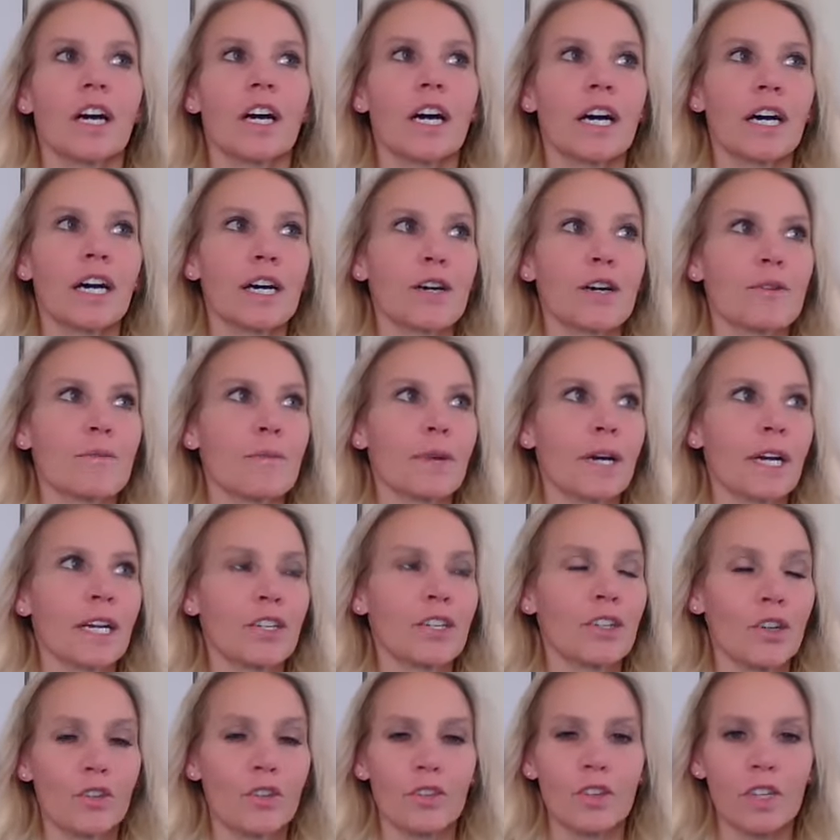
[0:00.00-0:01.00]
Um, I
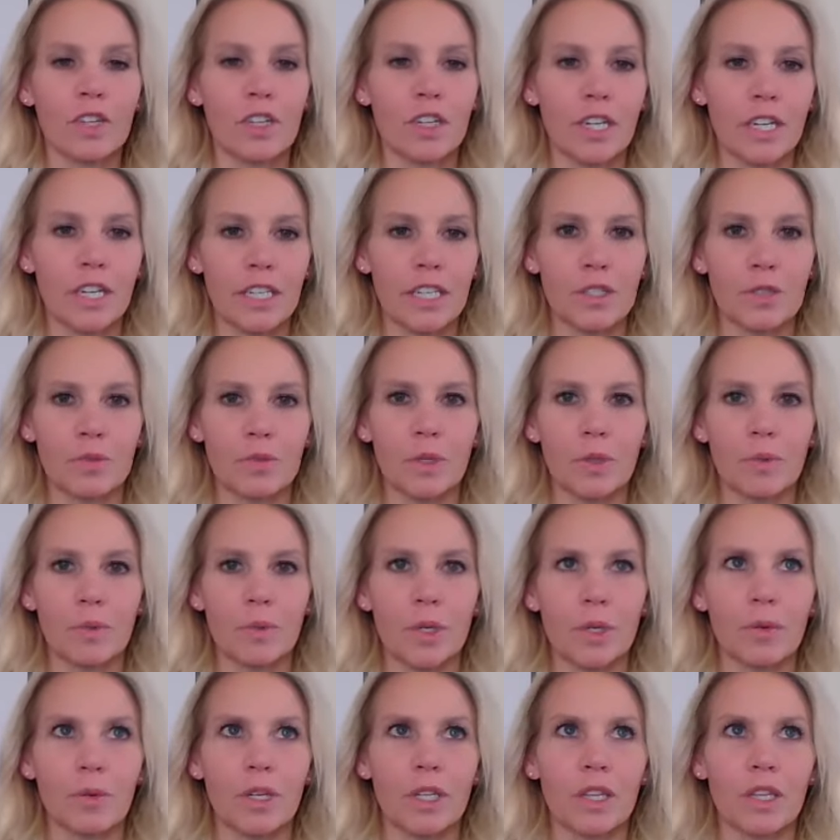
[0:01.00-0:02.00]
know for the clients we
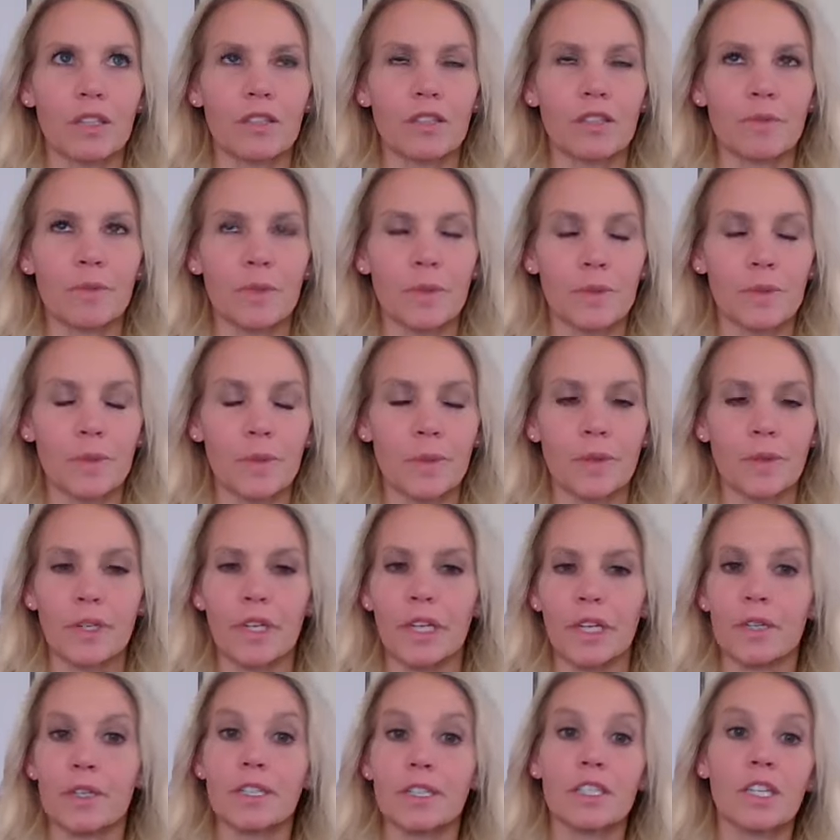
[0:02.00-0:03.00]
work with, sometimes people are
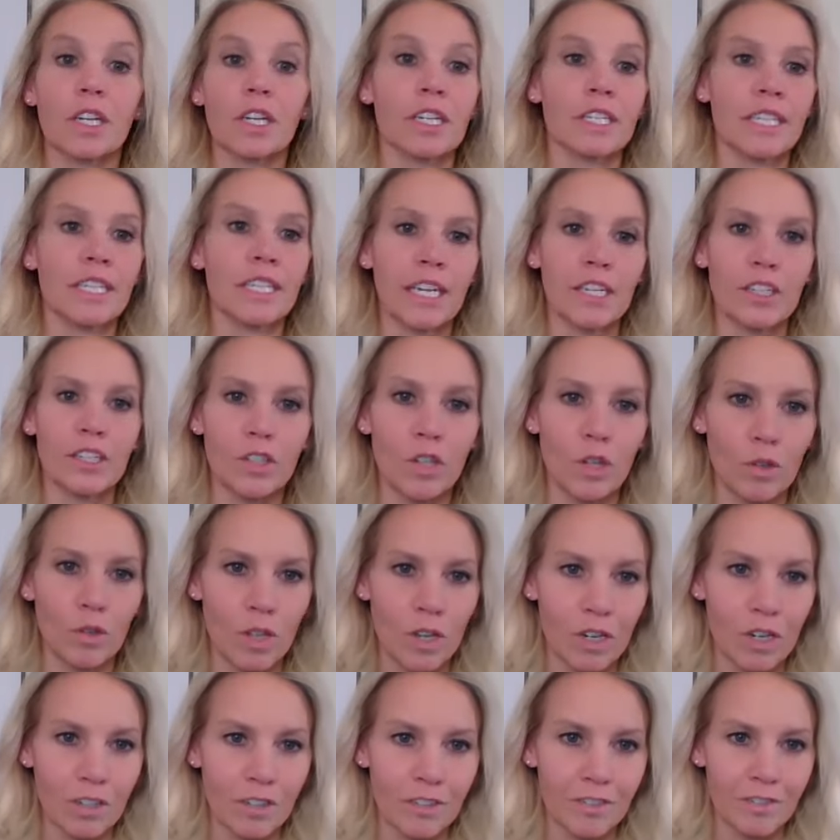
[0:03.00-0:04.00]
like, it's going to take so
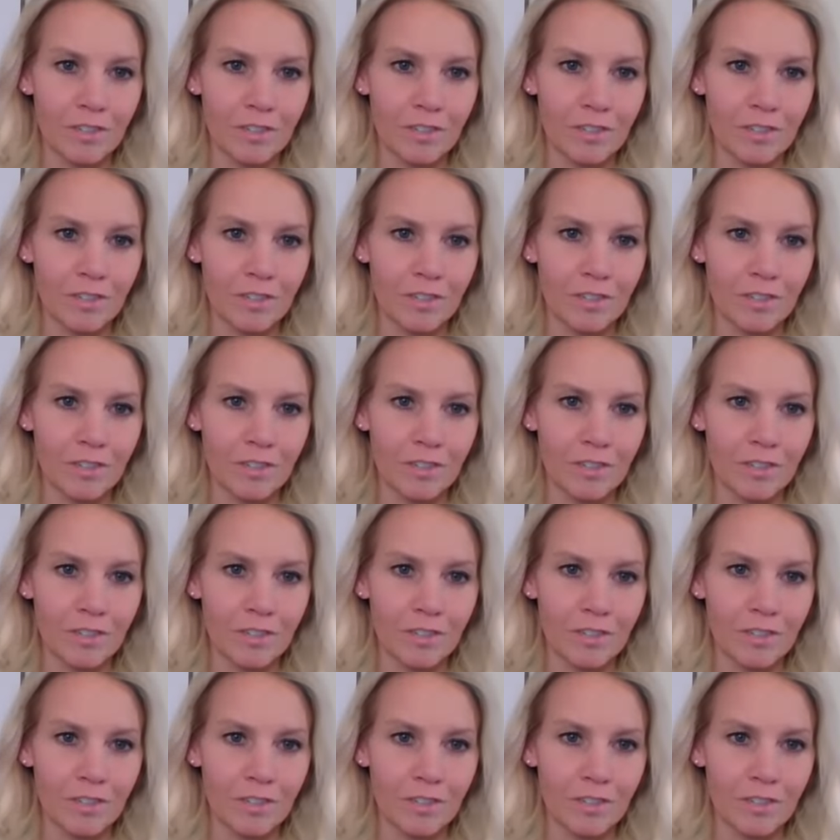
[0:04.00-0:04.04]
long.